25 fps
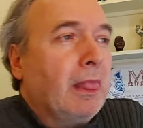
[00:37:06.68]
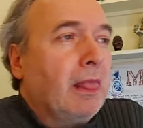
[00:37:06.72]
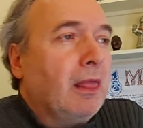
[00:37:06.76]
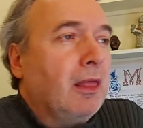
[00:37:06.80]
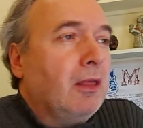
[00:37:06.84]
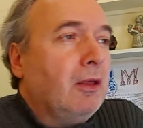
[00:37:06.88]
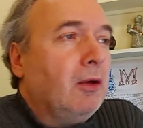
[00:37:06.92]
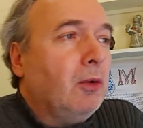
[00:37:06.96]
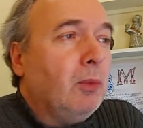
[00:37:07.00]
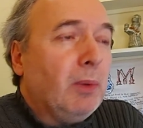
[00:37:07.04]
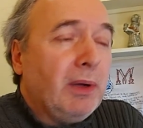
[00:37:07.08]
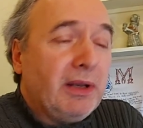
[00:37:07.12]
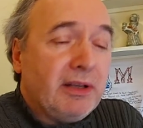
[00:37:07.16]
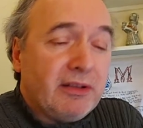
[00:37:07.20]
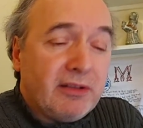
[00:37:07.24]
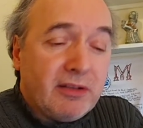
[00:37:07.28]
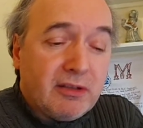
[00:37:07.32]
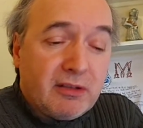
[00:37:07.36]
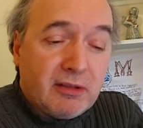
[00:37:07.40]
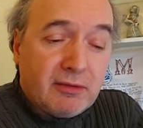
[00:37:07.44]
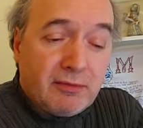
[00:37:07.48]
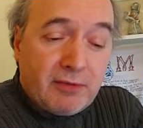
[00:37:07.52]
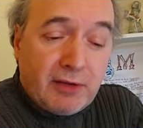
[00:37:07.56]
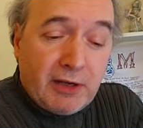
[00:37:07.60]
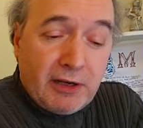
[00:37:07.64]
who went
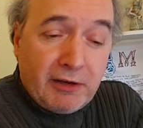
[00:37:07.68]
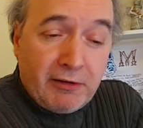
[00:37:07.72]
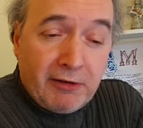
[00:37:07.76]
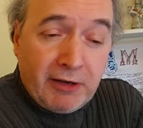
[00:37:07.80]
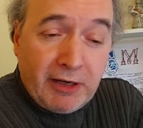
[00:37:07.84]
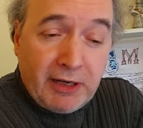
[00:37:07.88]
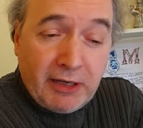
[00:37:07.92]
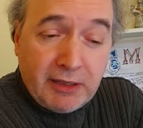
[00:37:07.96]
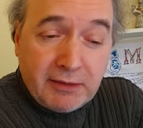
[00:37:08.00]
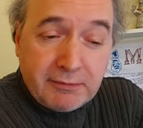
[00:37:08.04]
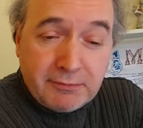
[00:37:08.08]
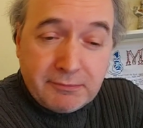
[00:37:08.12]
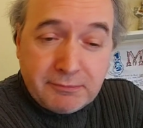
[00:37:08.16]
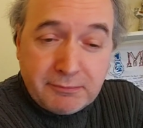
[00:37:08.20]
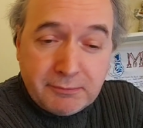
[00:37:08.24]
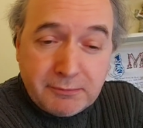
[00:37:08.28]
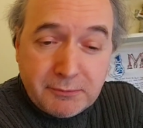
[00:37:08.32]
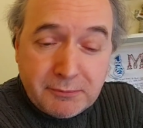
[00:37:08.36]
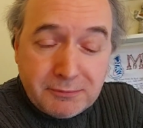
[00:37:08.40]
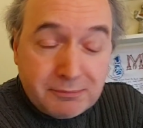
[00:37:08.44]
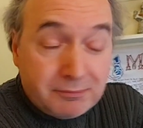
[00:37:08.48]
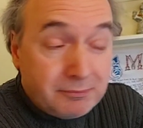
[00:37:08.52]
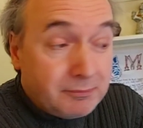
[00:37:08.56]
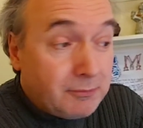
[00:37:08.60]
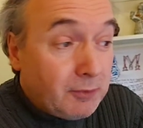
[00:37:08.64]
into Faerie,
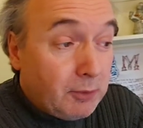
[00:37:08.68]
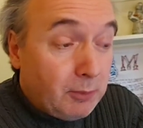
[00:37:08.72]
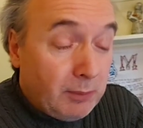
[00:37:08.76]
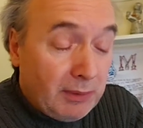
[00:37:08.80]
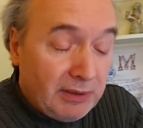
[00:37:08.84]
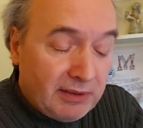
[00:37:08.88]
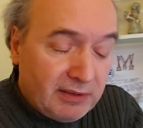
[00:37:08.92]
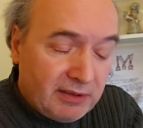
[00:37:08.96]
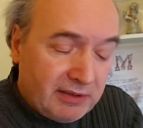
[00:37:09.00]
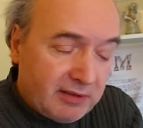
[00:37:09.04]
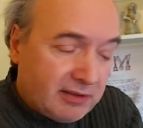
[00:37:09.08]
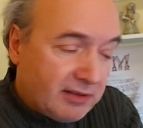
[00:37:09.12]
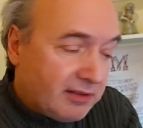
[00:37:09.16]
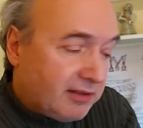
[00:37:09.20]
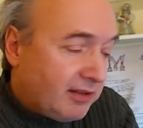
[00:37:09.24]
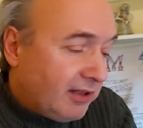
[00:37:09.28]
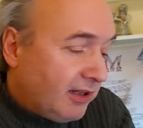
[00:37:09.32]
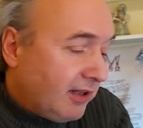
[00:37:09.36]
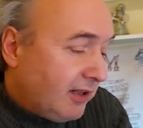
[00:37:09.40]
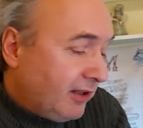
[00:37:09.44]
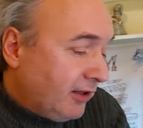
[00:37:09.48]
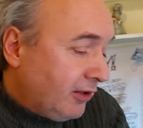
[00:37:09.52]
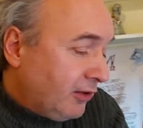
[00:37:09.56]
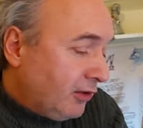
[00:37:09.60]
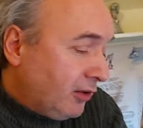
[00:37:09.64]
who went into
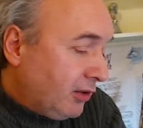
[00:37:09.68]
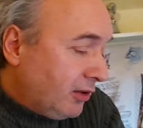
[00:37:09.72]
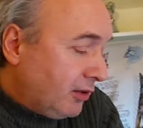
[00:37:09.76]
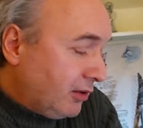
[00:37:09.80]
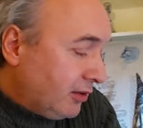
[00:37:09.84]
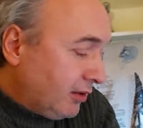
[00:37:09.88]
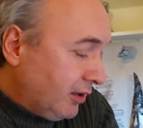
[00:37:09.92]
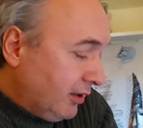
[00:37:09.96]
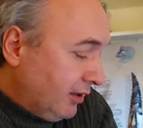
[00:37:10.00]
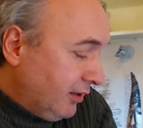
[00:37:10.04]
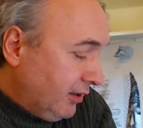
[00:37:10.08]
Tír na nÓg